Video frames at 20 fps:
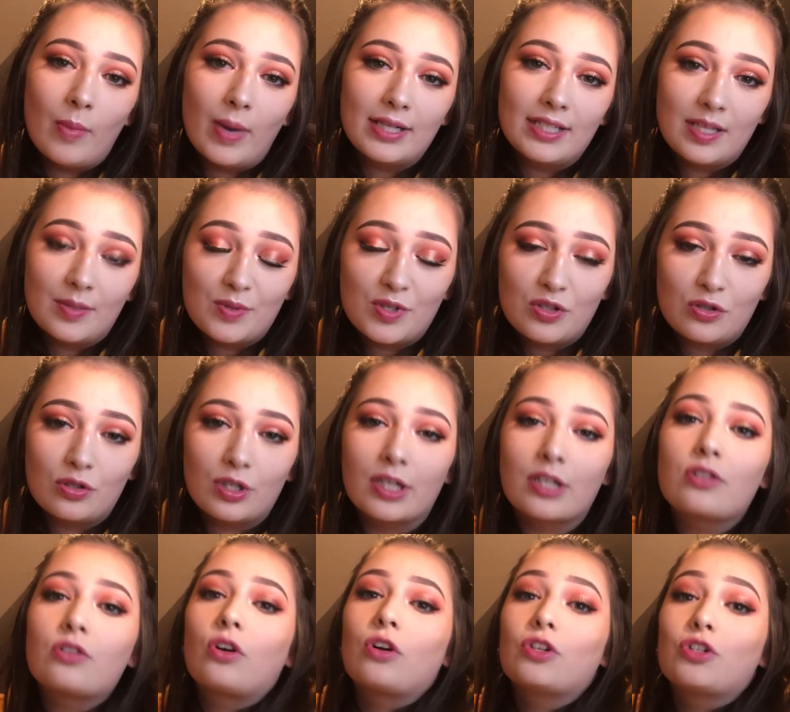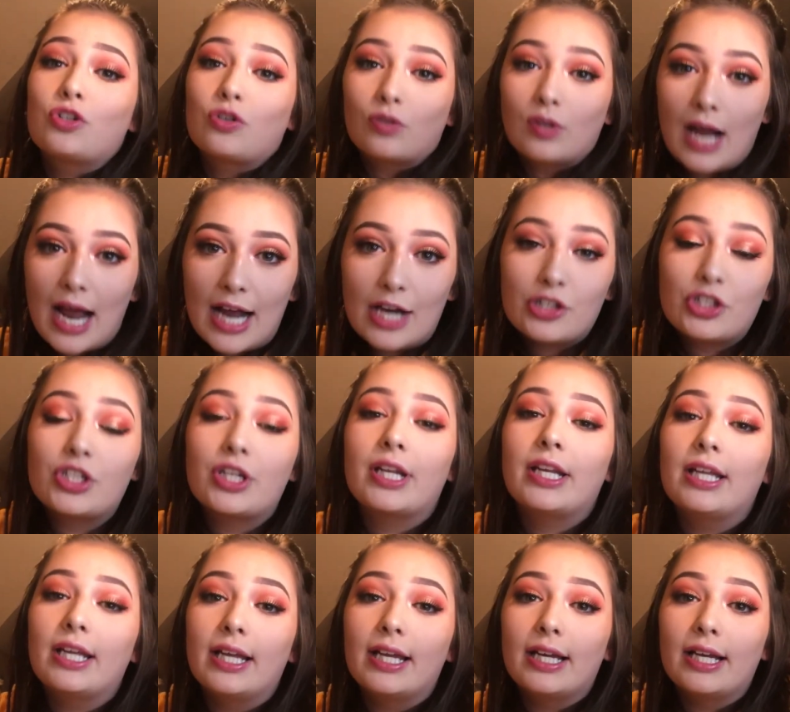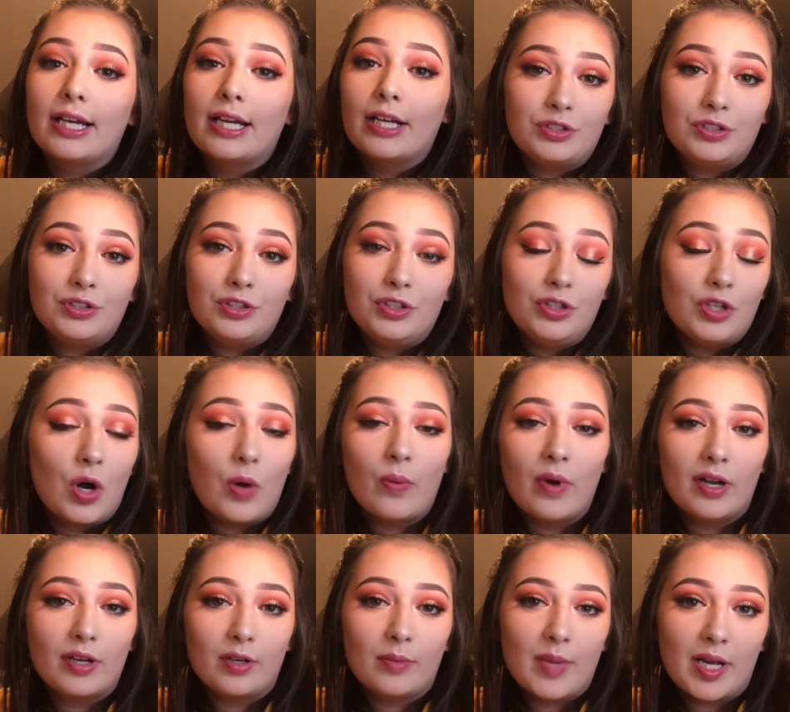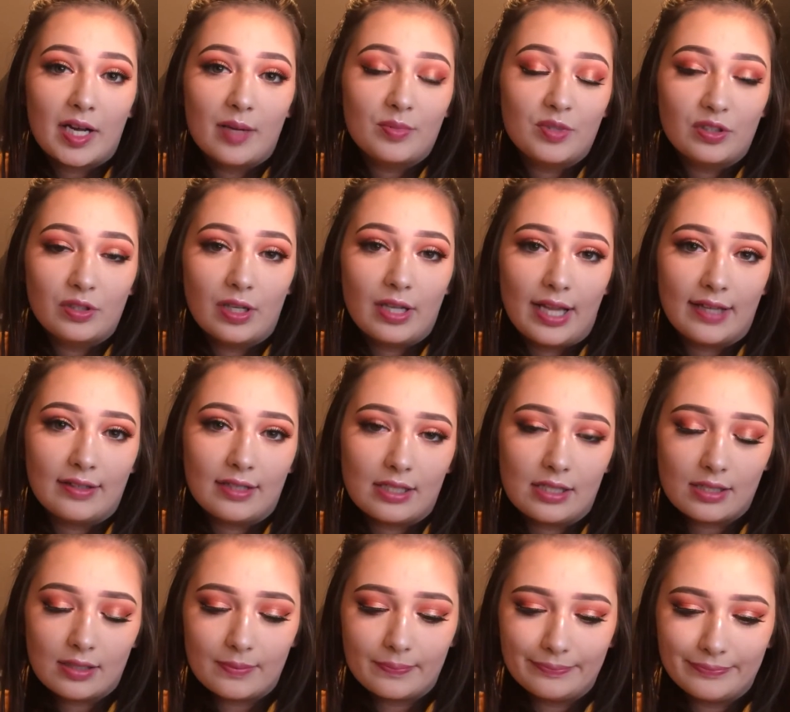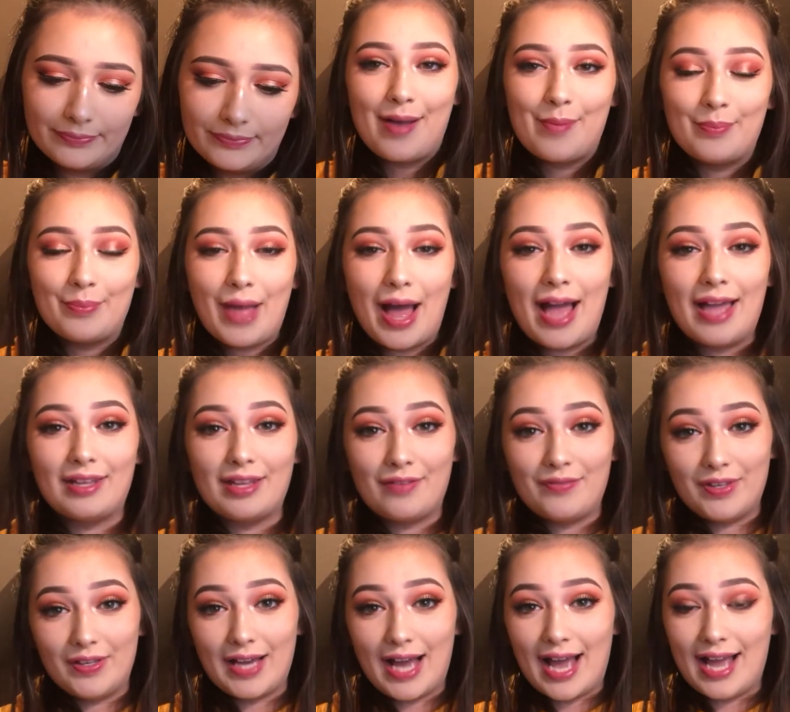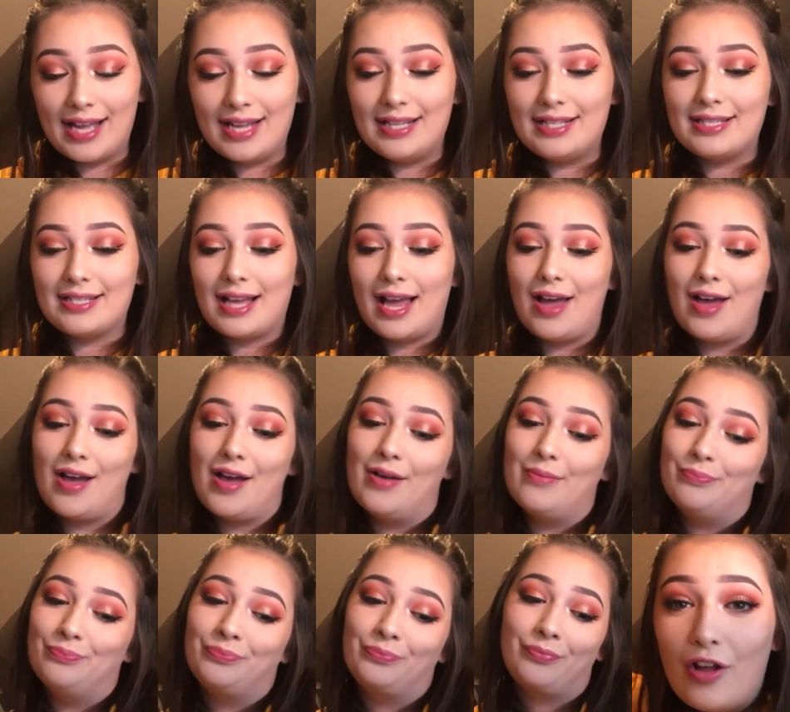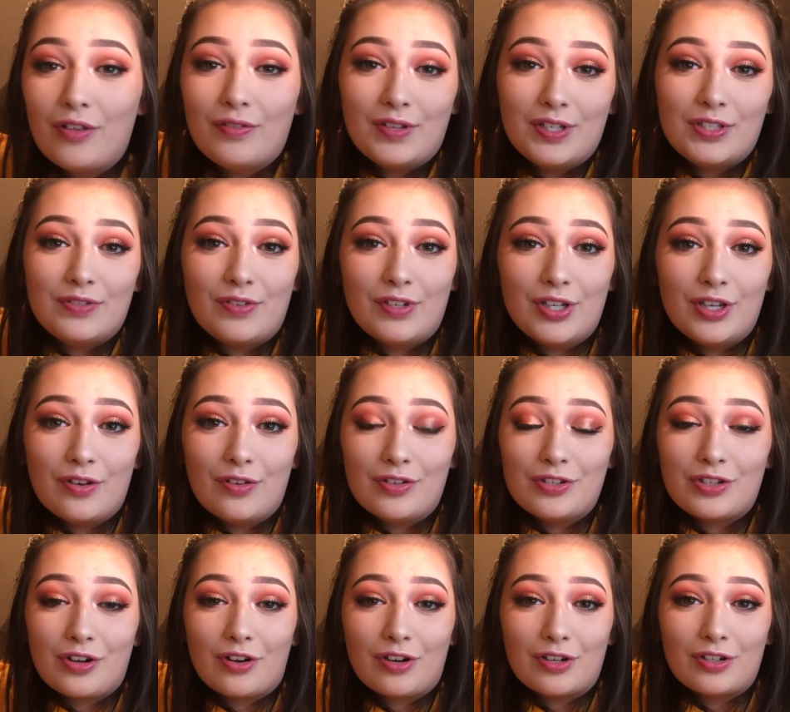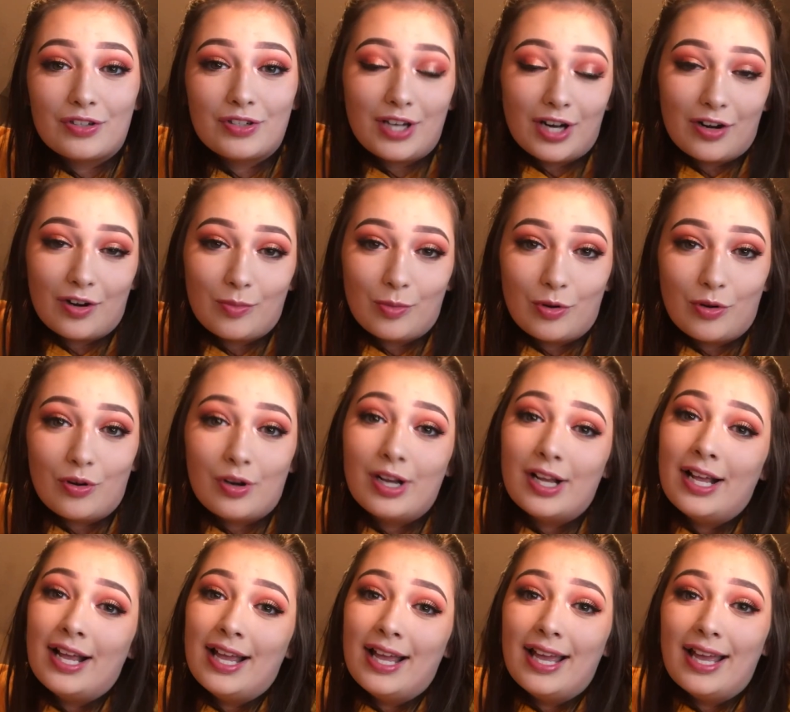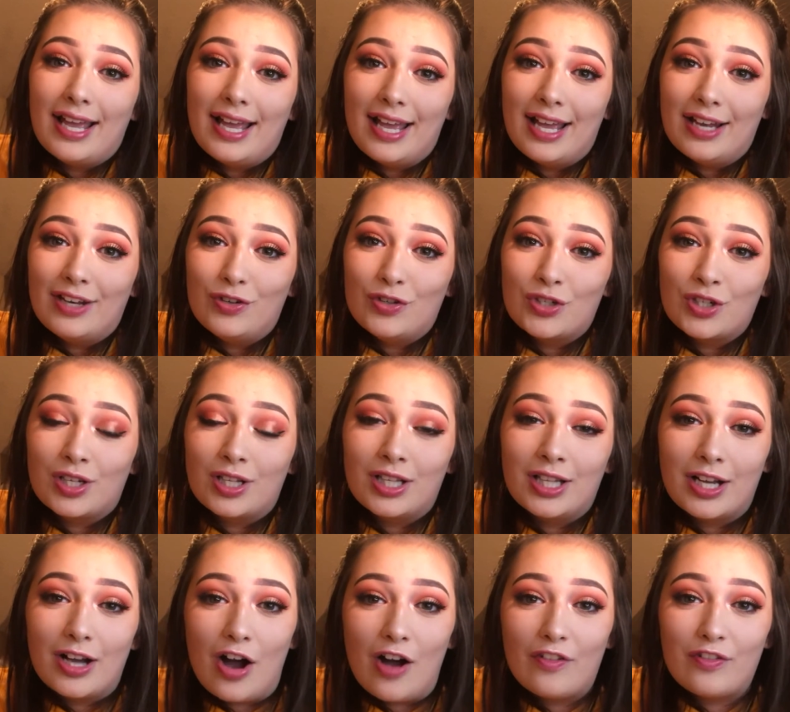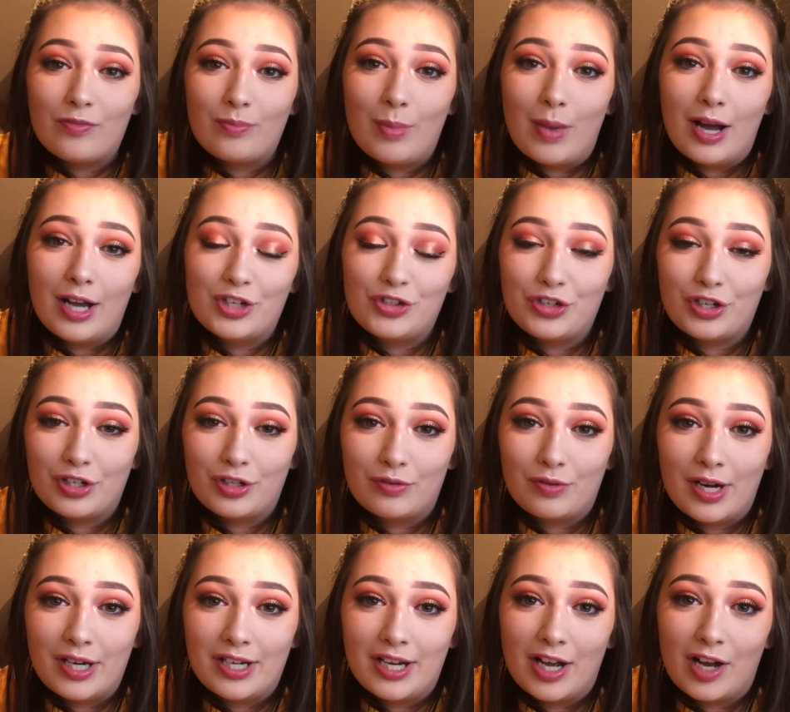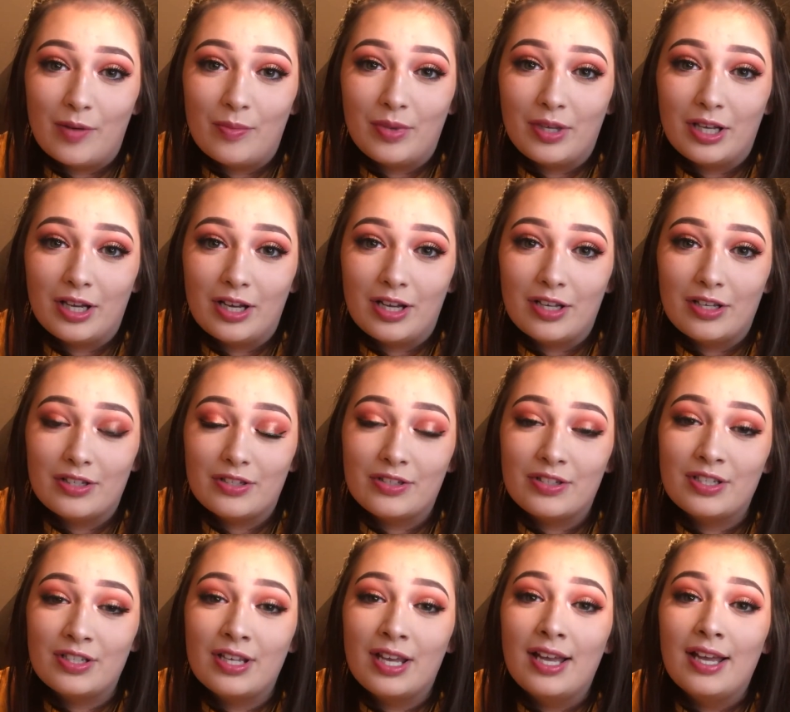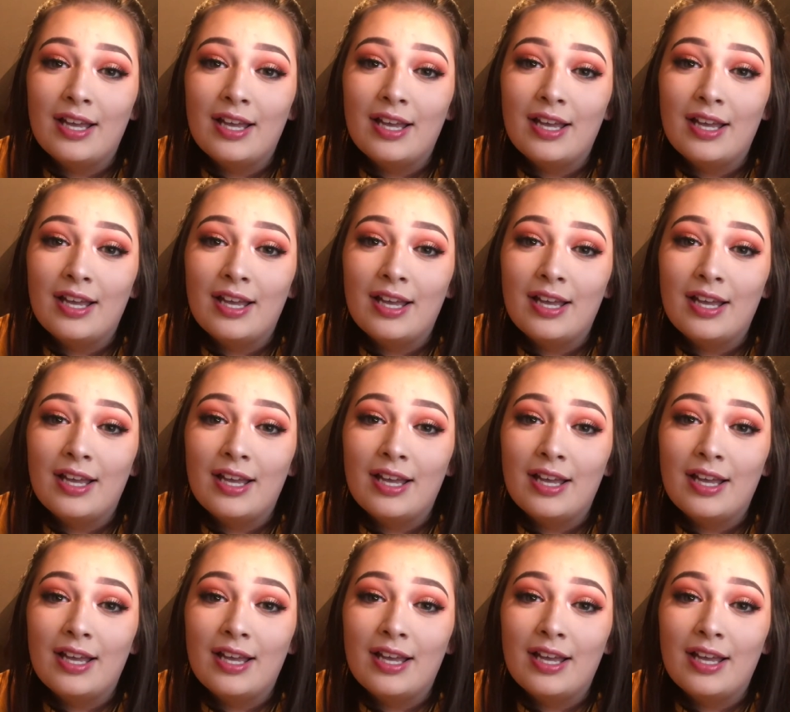my tips and tricks are trash and you don't want your makeup to look like this. I love you guys. All of these videos are terrible and you should click off my channel right now, because